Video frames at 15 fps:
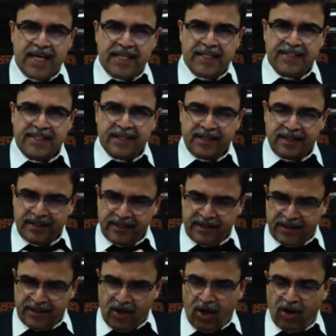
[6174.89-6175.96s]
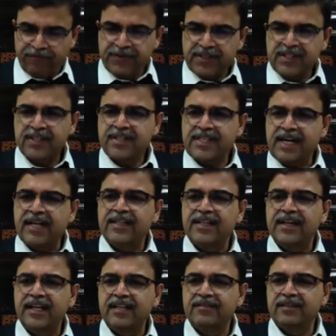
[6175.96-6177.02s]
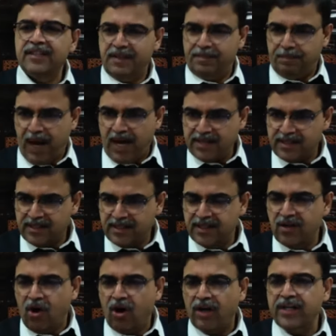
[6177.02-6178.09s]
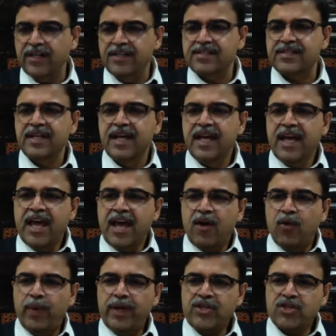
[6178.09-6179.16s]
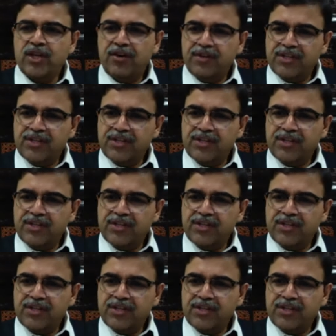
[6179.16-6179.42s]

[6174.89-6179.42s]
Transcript: certain officers at their level passed certain orders which